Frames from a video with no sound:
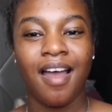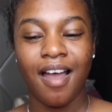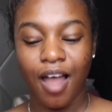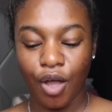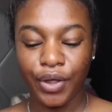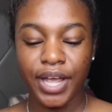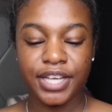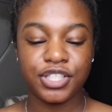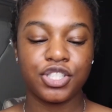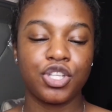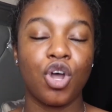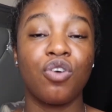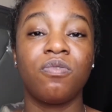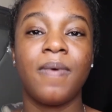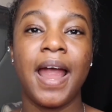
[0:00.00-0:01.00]
Okay,
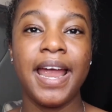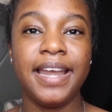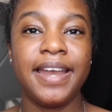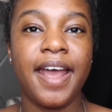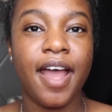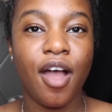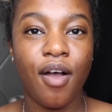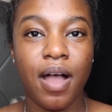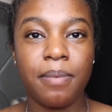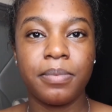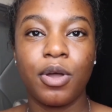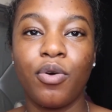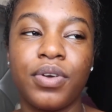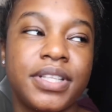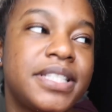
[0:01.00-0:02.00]
so right now I'm
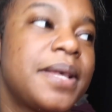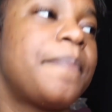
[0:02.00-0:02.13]
going to